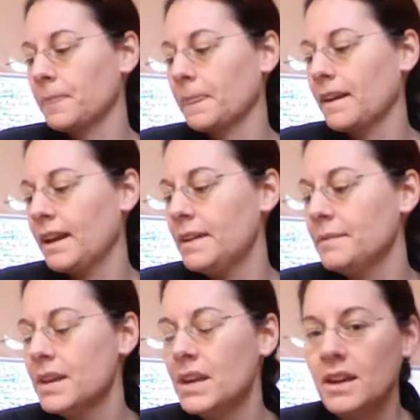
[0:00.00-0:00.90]
Okay,
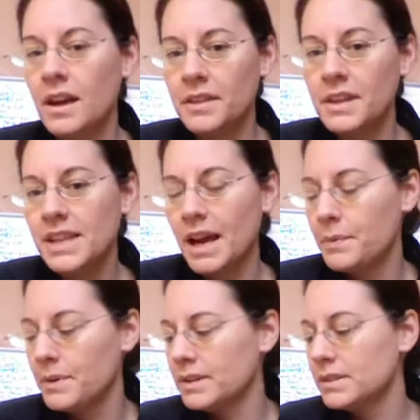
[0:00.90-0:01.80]
and this
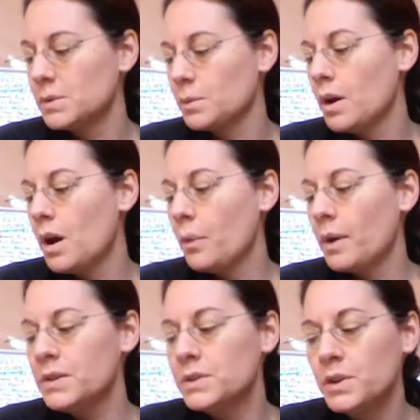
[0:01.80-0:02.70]
happens
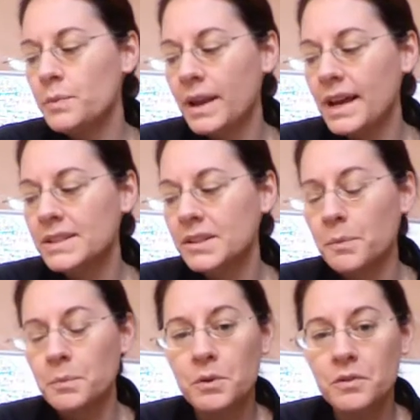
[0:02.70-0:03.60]
when two plates are
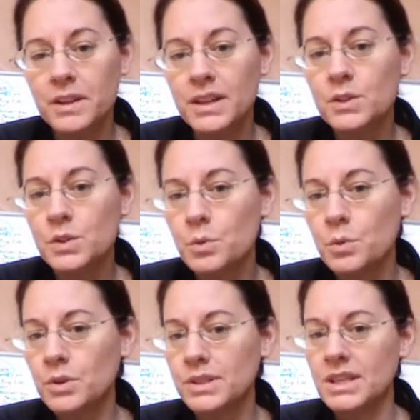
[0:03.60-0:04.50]
moving towards